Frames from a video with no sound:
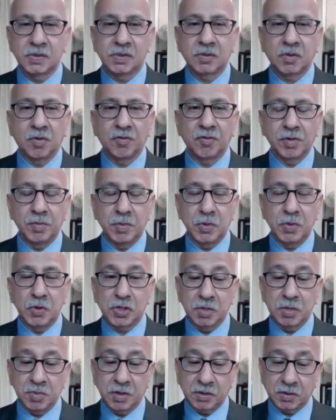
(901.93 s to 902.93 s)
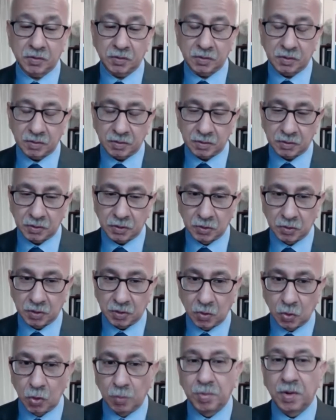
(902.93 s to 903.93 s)
contribution, but your
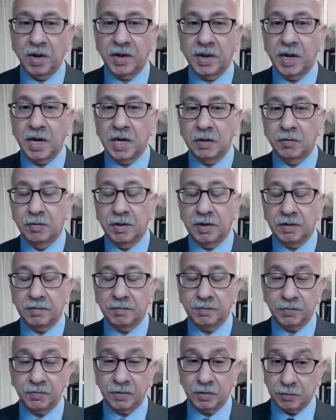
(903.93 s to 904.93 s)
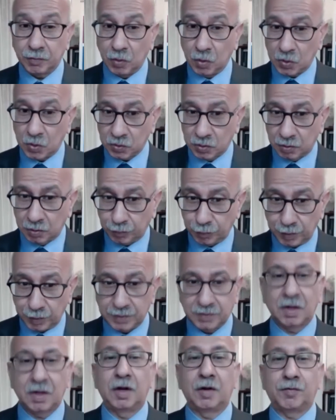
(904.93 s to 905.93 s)
global gateway focus on
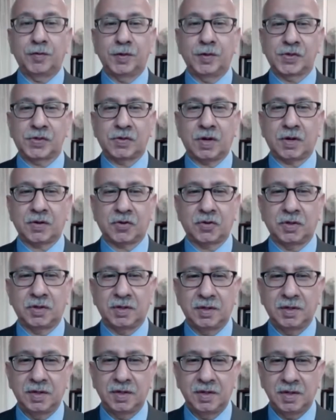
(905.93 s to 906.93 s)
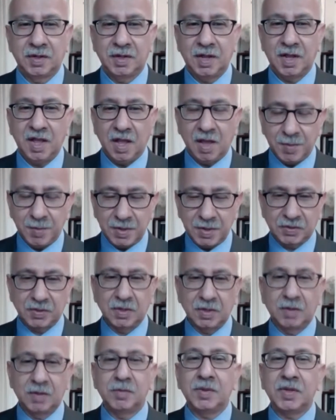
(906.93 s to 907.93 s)
physical infrastructure,
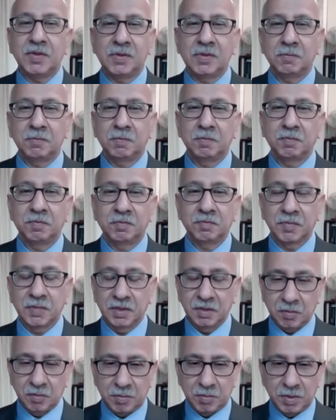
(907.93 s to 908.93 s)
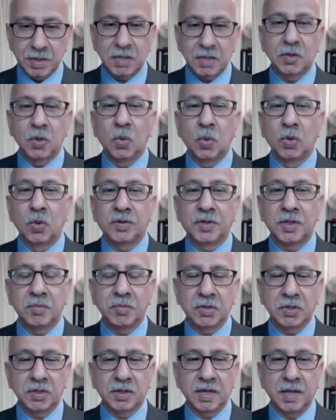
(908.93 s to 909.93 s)
MSMEs, bringing the whole team
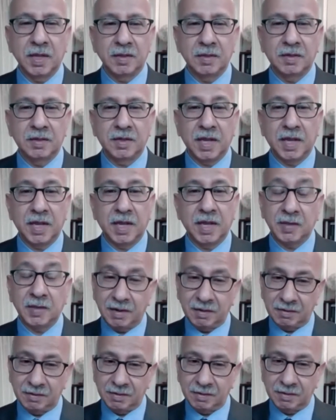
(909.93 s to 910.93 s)
together, and then